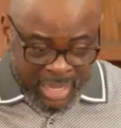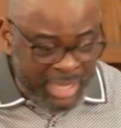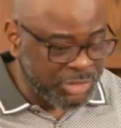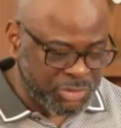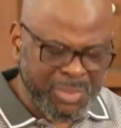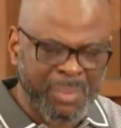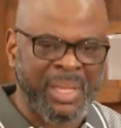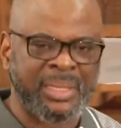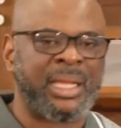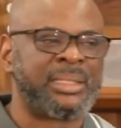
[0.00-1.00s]
just remembered
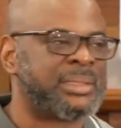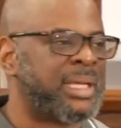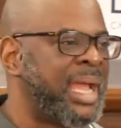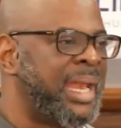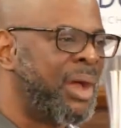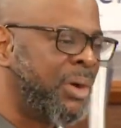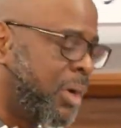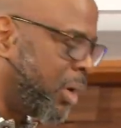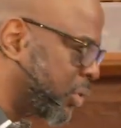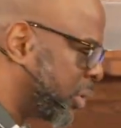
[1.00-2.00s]
that. I now got to the